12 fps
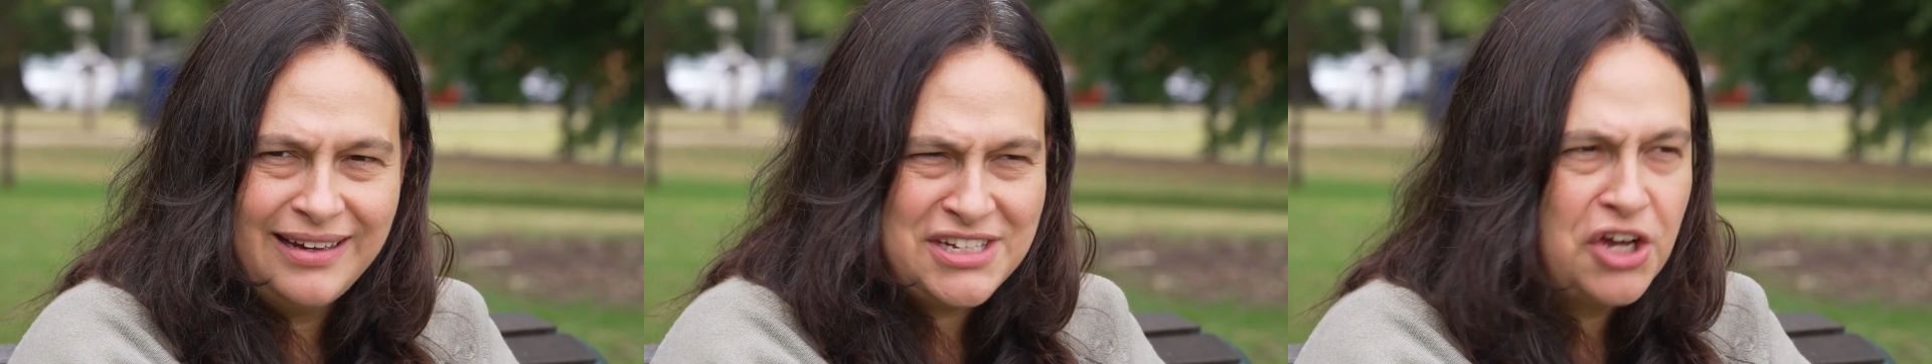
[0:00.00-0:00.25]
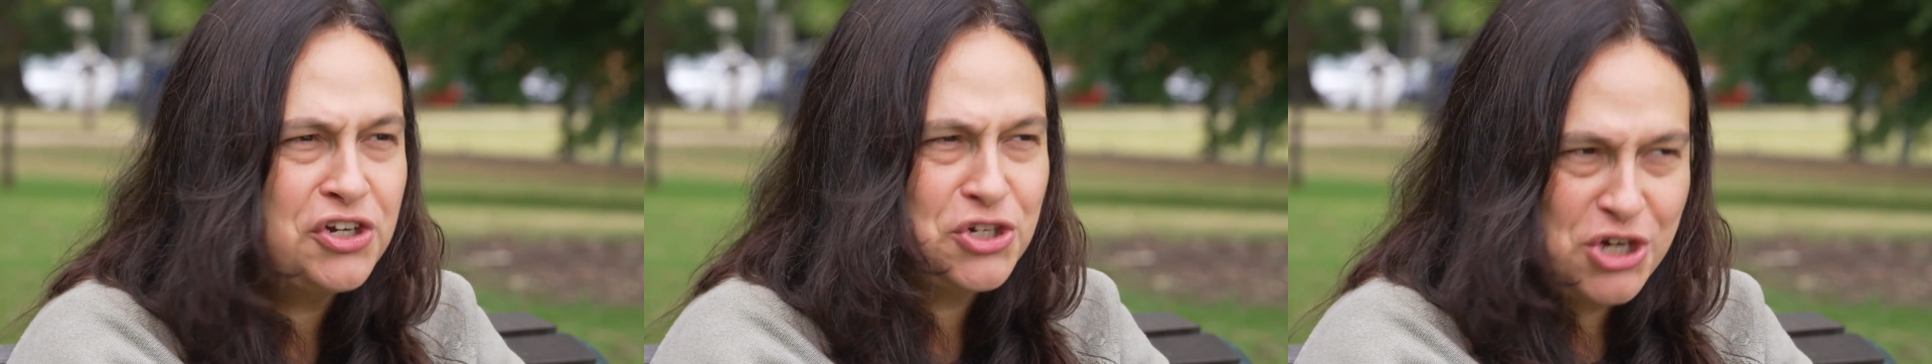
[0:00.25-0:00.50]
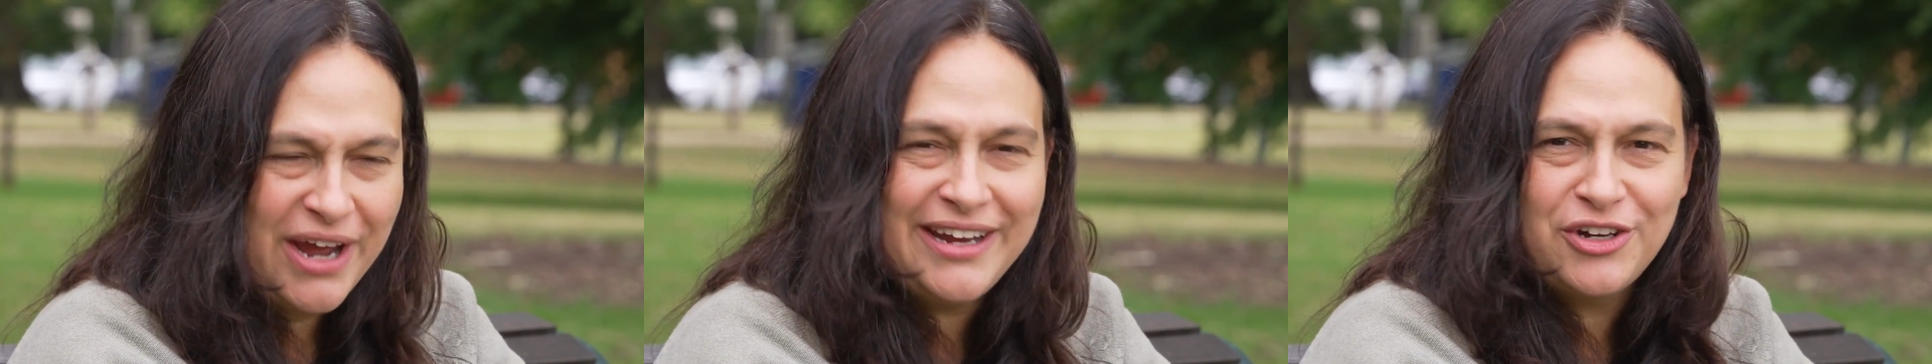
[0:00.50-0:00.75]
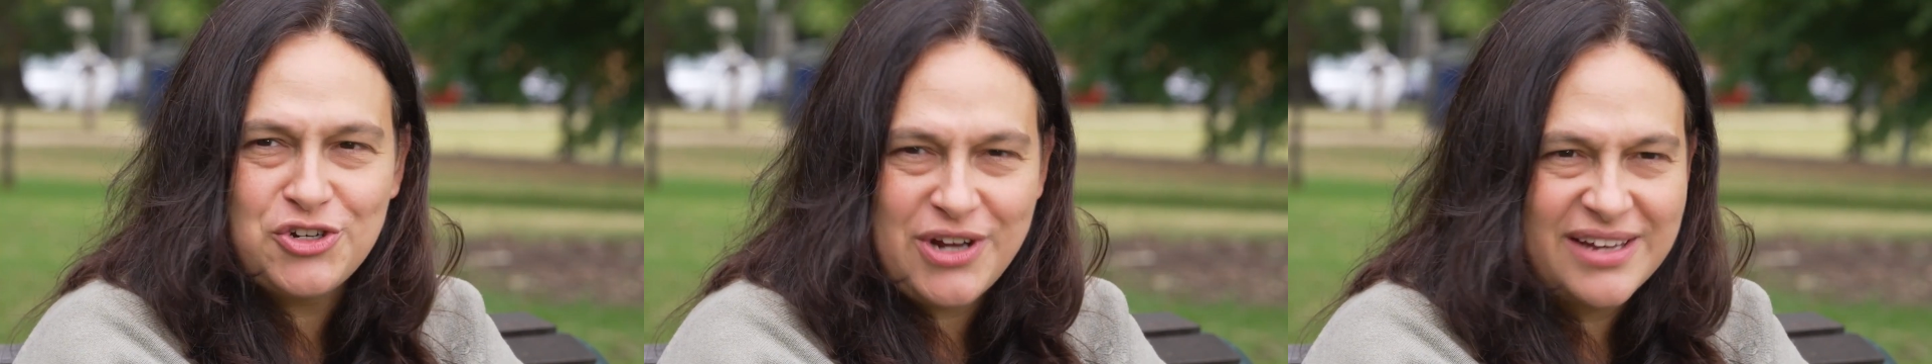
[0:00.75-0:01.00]
It's going to
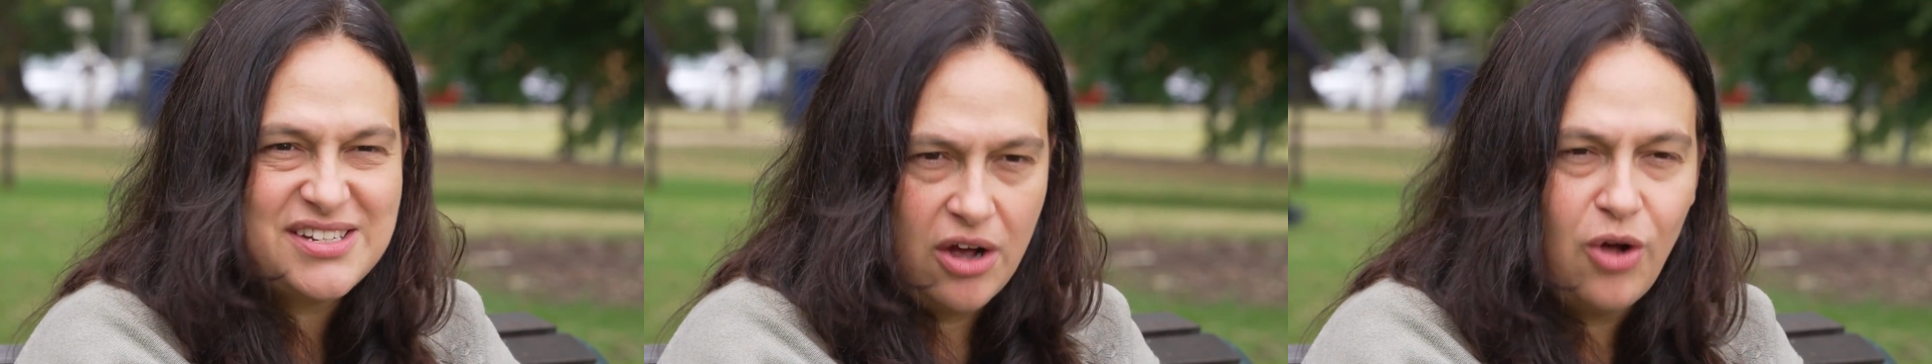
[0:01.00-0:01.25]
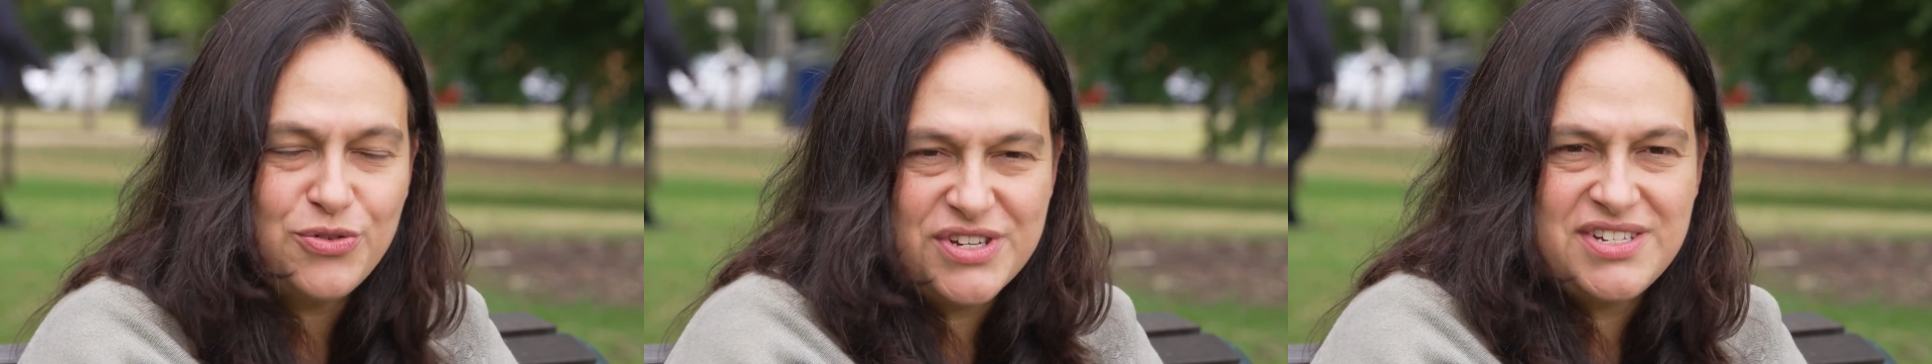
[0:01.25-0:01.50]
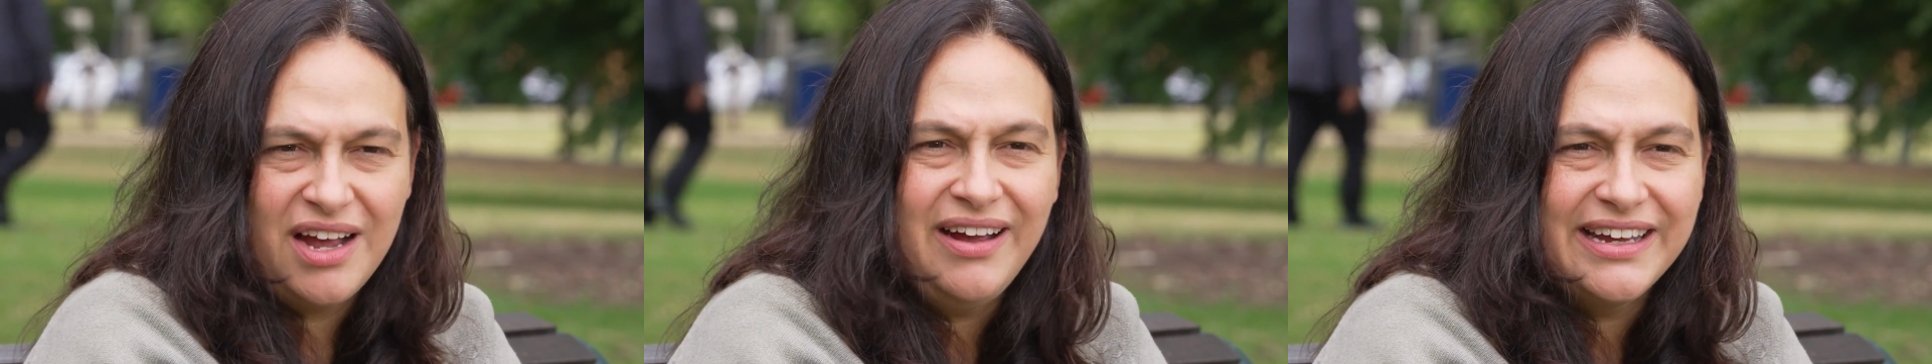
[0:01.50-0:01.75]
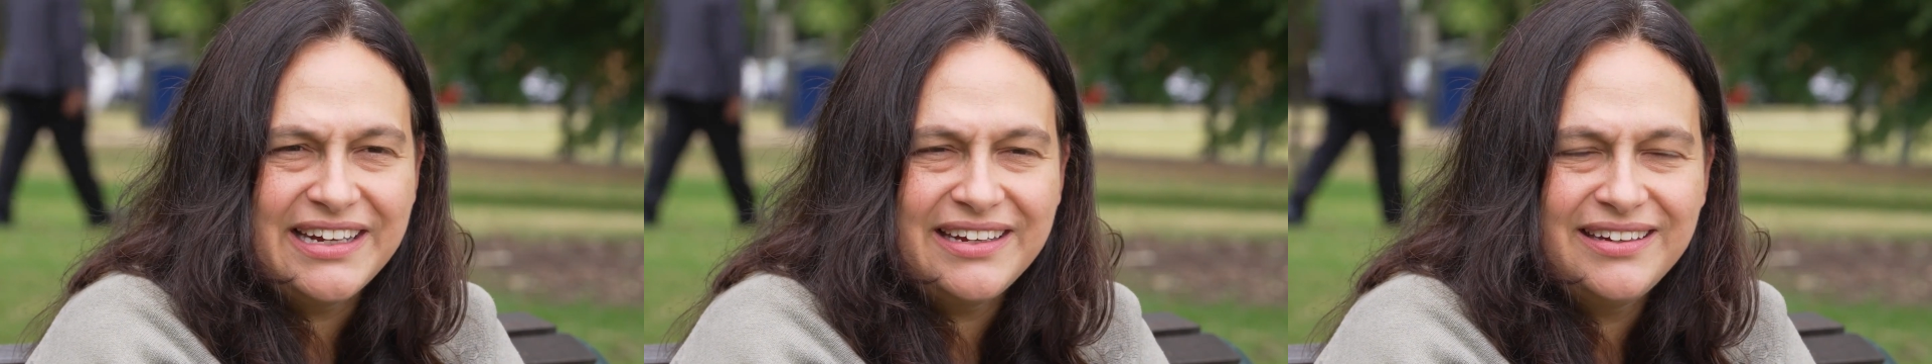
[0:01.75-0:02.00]
change our whole
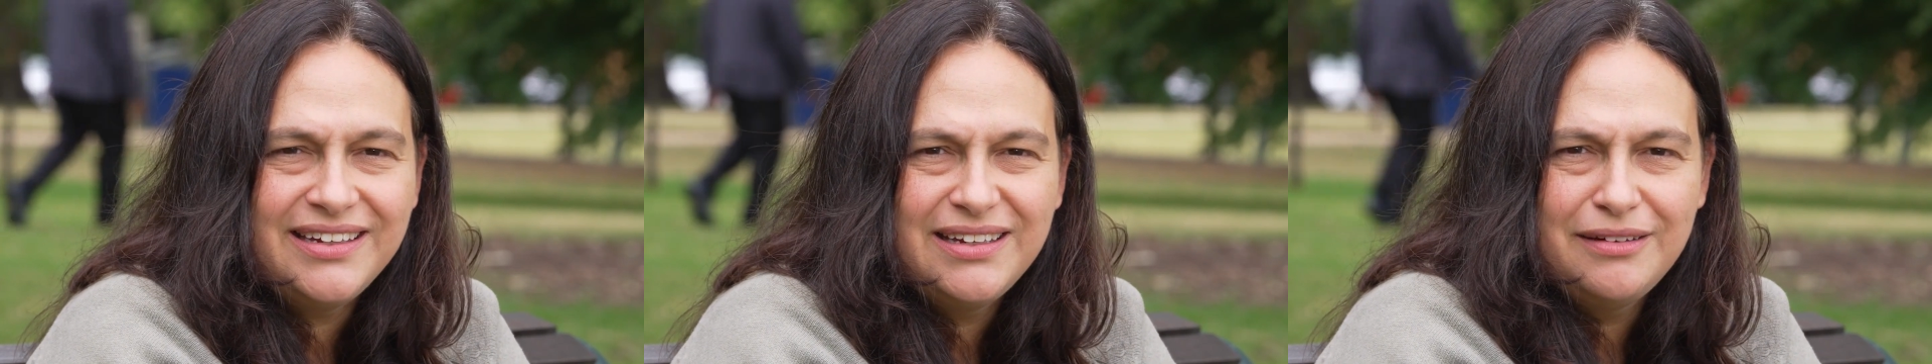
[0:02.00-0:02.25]
society.